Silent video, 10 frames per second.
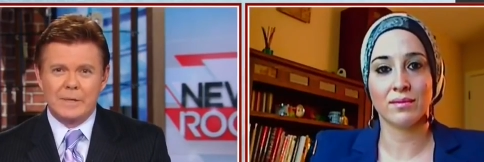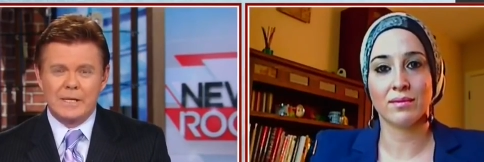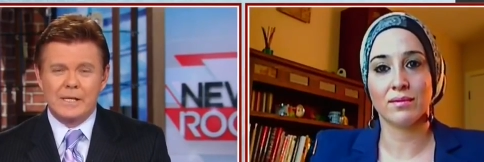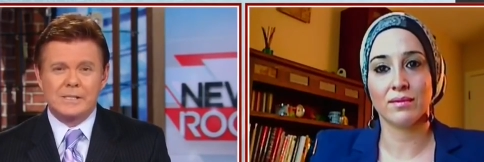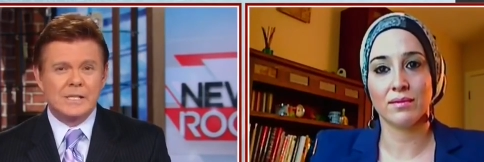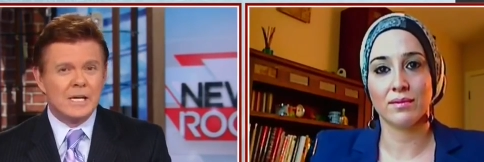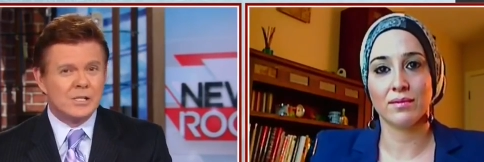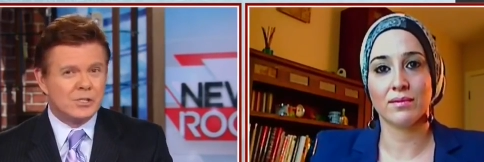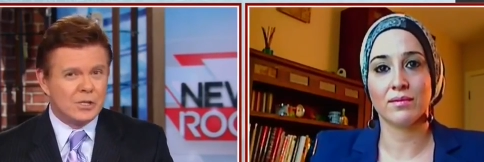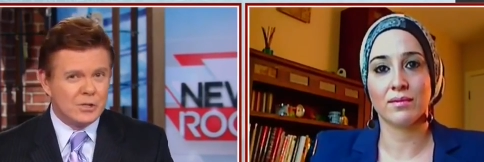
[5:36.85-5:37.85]
Speaker 1: Because
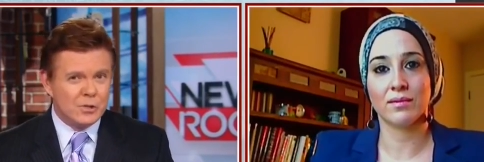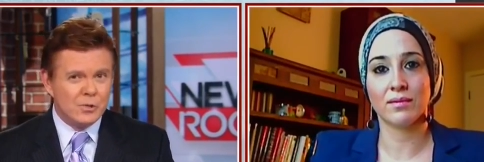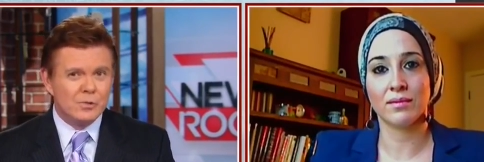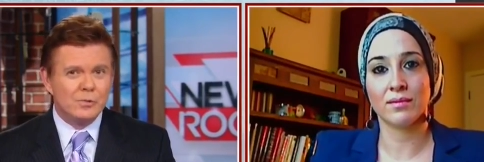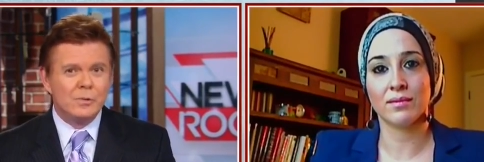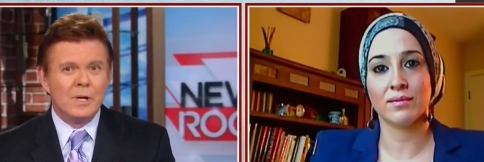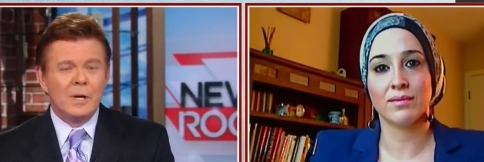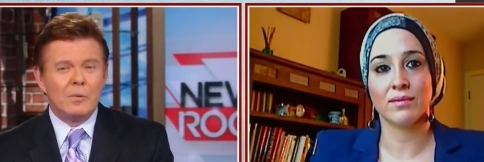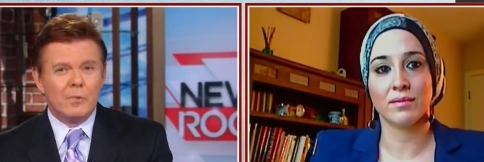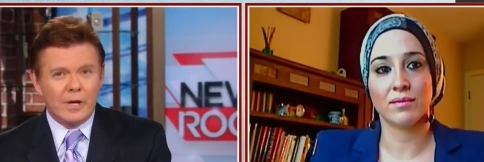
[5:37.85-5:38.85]
she knew
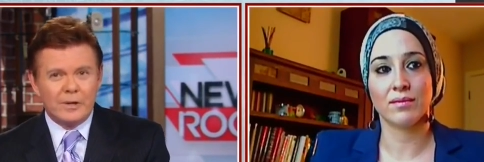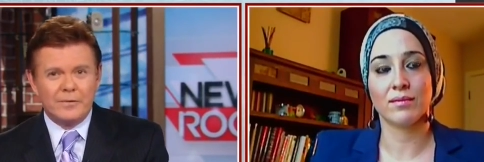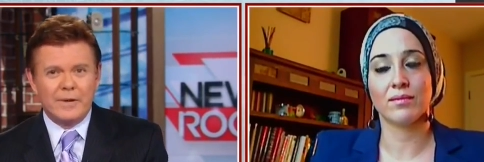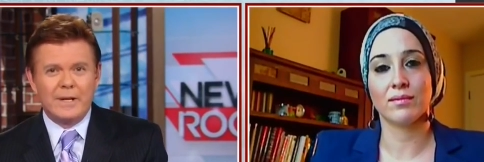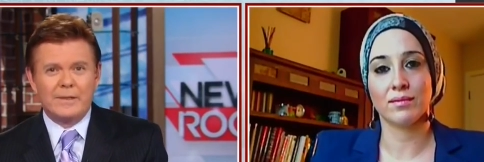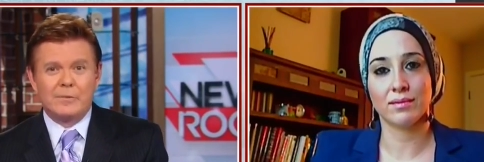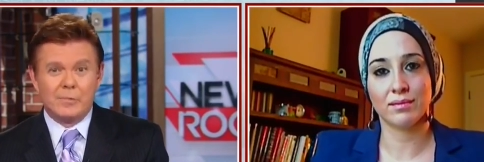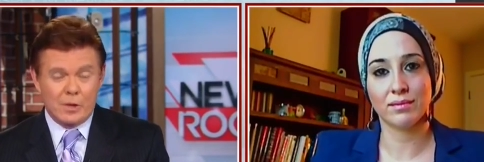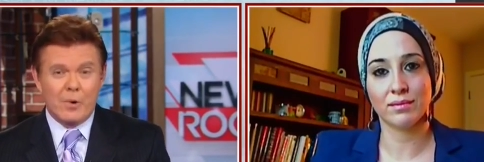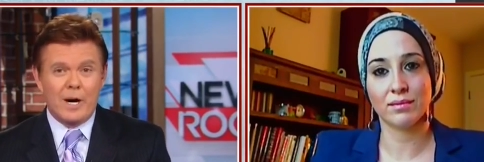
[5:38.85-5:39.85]
what her faith
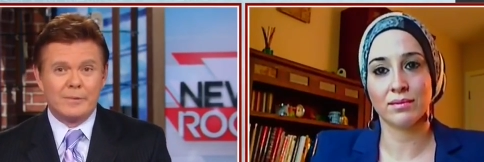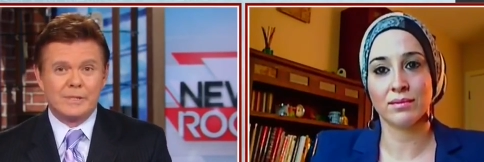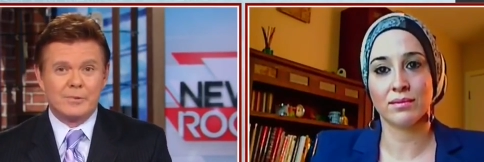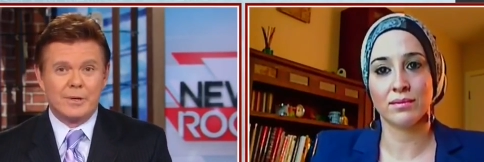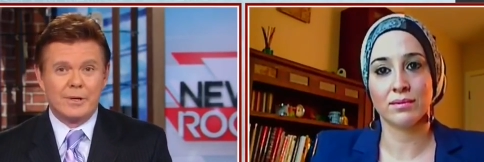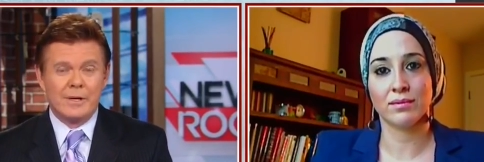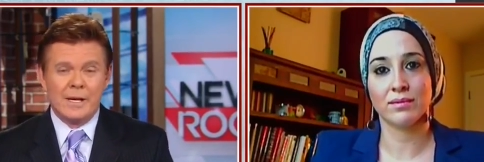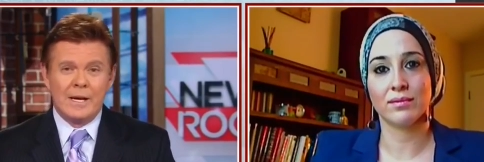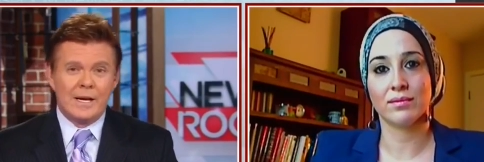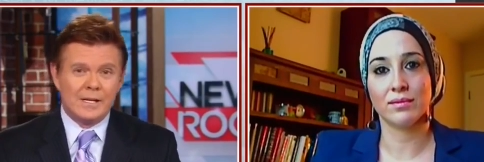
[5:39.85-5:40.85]
requirements were,
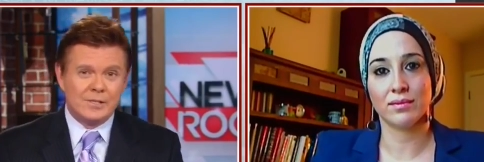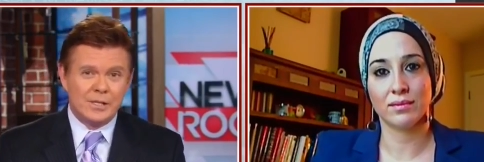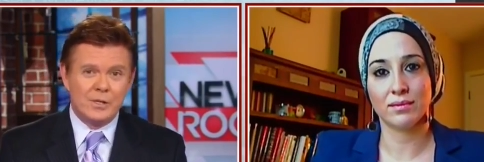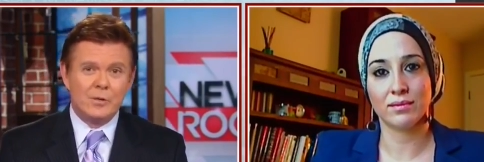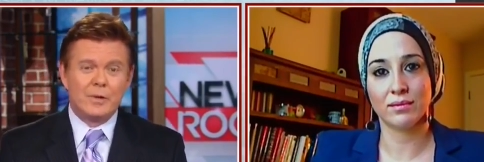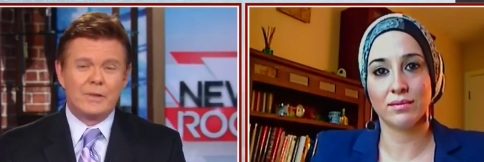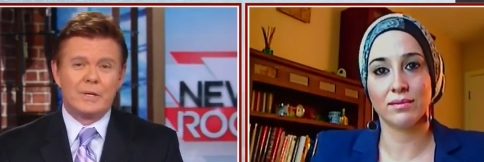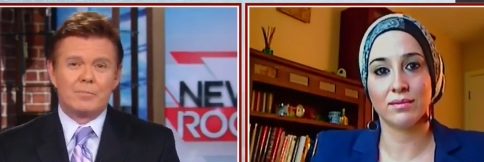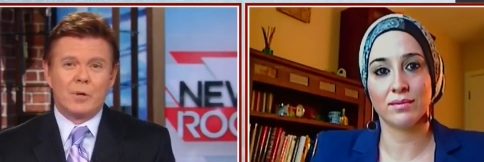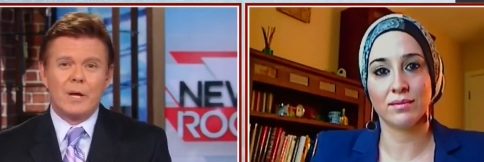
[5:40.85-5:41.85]
and she knew what
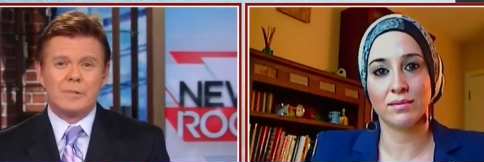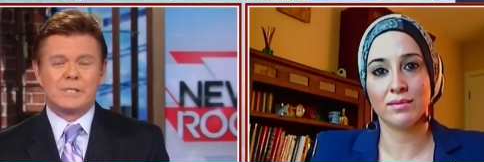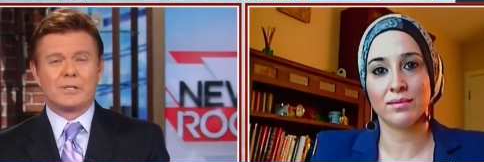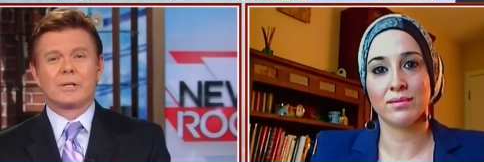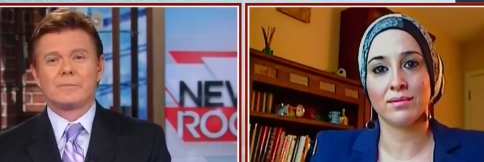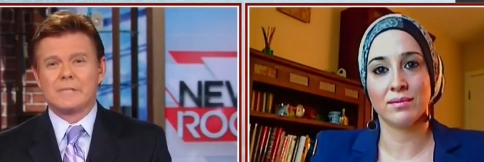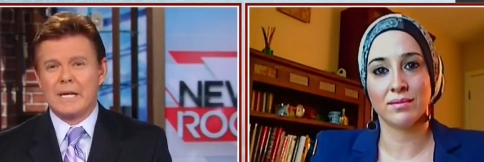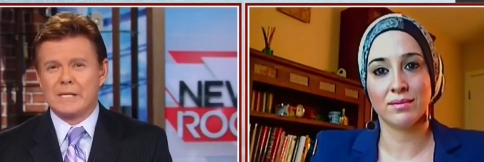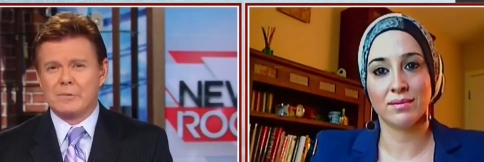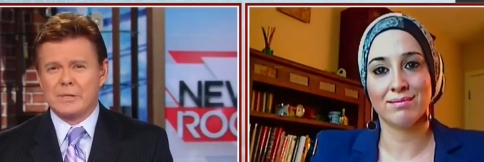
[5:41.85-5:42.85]
the employment
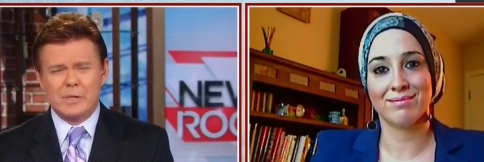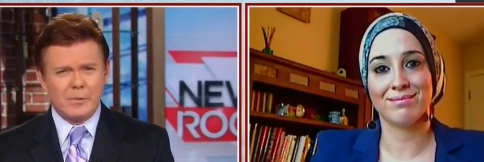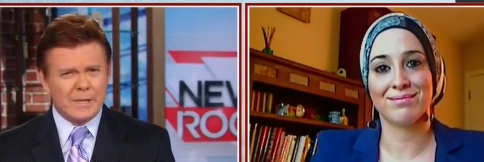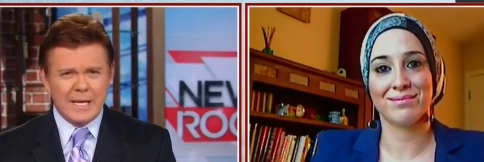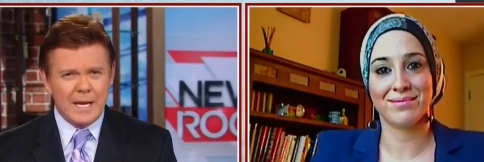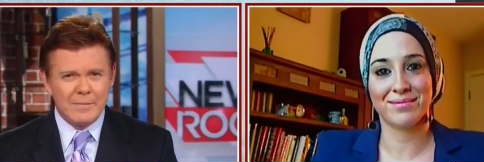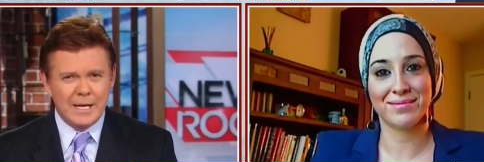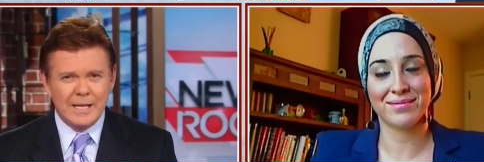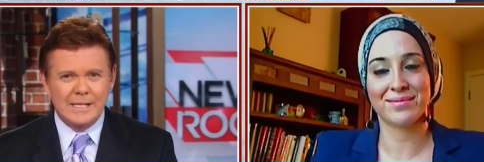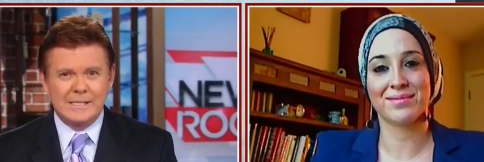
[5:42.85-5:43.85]
circumstance was. Nobody came
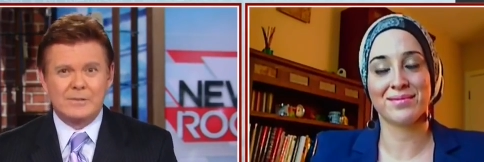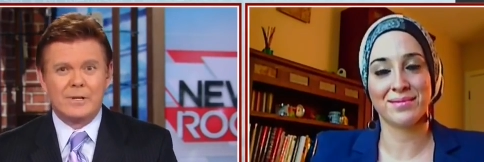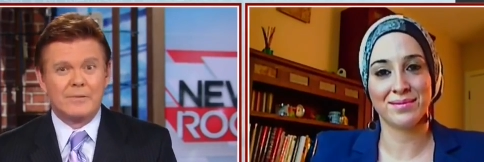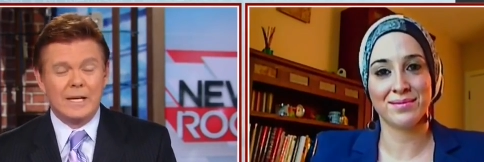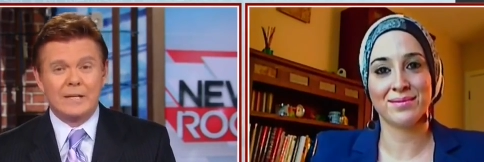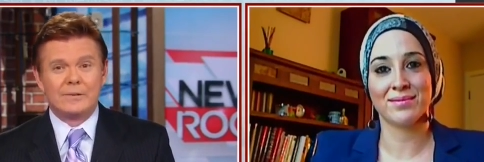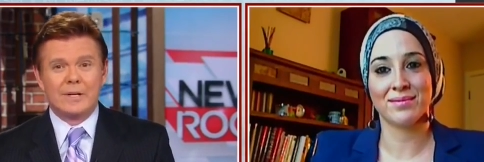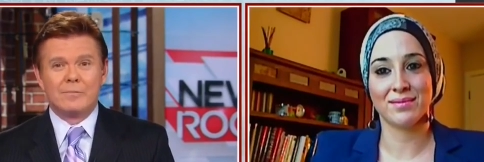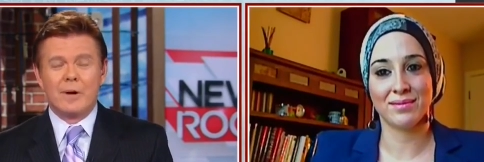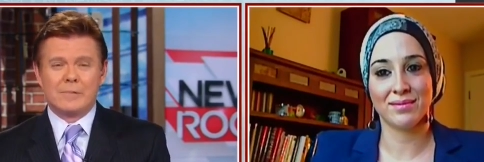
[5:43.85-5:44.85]
into this sort of
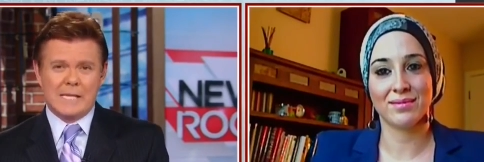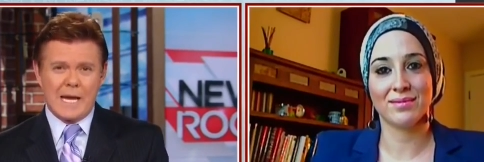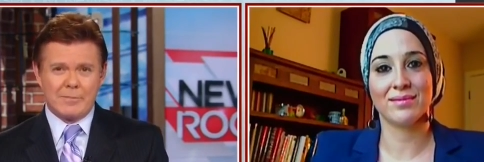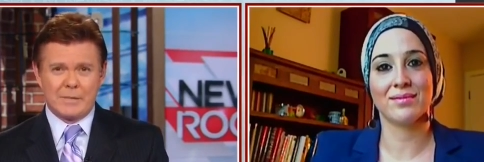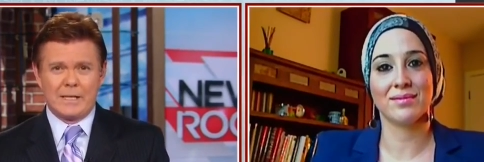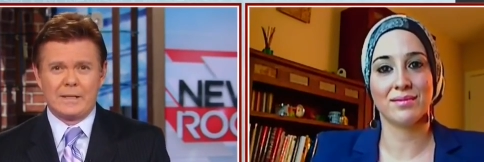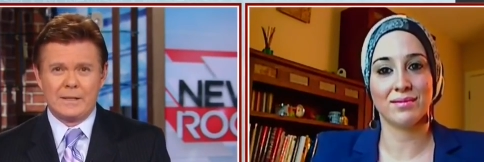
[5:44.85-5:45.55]
ignorant of what was happening.